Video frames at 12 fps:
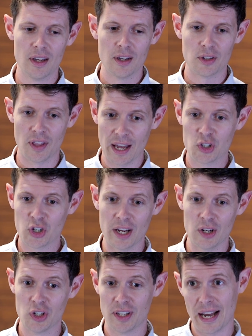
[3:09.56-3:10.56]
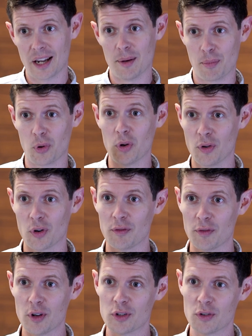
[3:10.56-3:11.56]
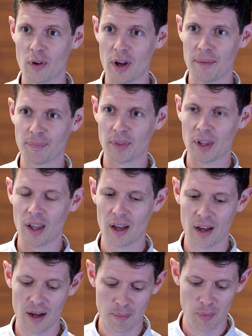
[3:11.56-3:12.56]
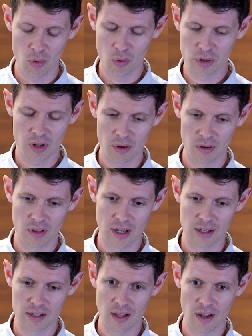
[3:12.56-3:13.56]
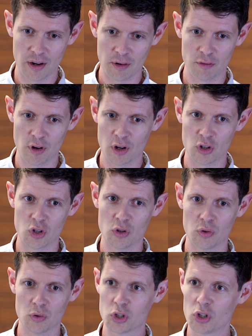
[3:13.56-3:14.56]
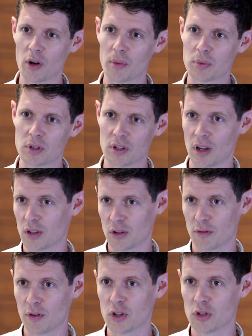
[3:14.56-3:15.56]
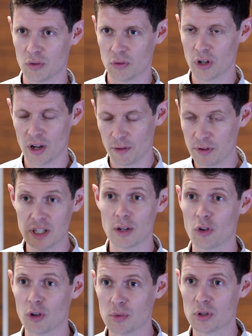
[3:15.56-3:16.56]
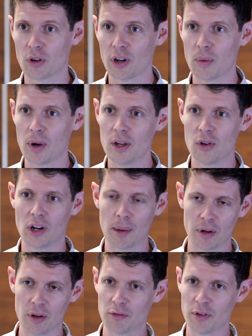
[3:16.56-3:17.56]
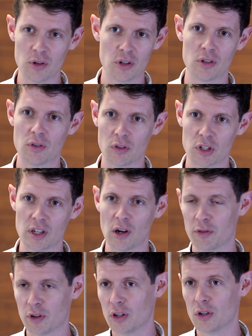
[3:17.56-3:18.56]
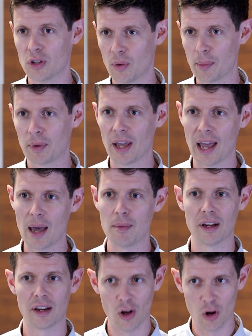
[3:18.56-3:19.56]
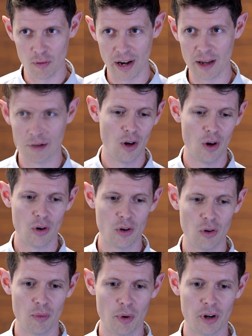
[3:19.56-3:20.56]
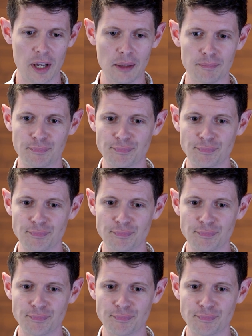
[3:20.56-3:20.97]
So that changes, and that can improve your conversion rate, but also things like virtual shops, so virtual fitting rooms, where you can upload photos of yourself, you can use your webcam and it can overlay on your body.